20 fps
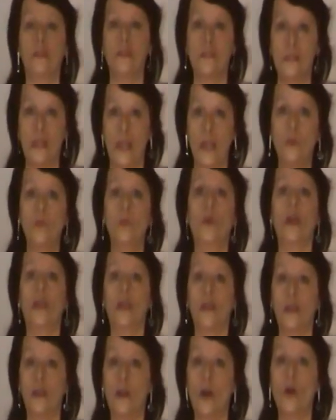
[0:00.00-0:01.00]
In the
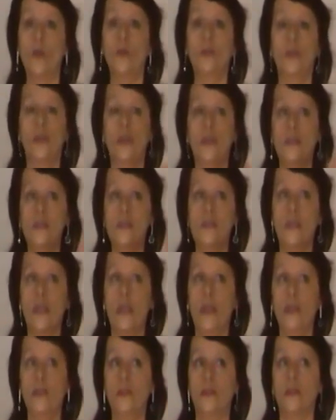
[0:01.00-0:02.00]
same way, God
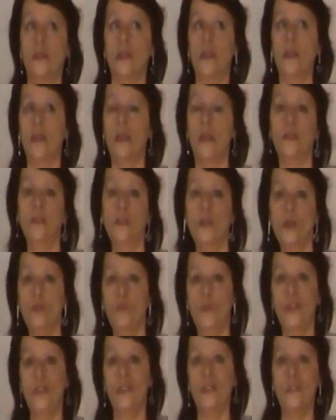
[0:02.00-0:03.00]
is hidden. He
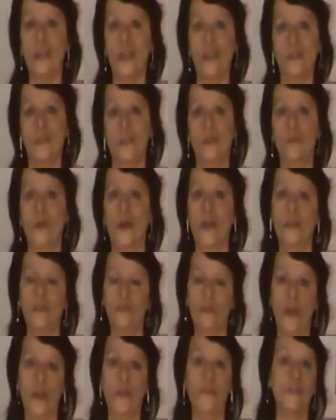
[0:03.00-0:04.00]
cannot be
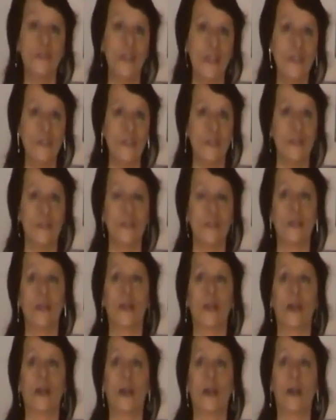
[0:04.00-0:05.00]
detected by the five
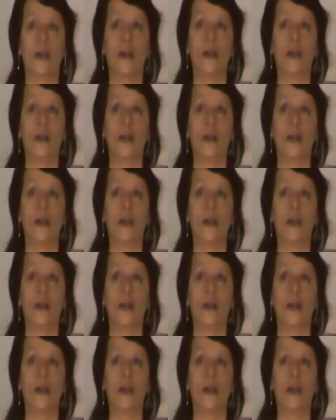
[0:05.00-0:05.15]
senses.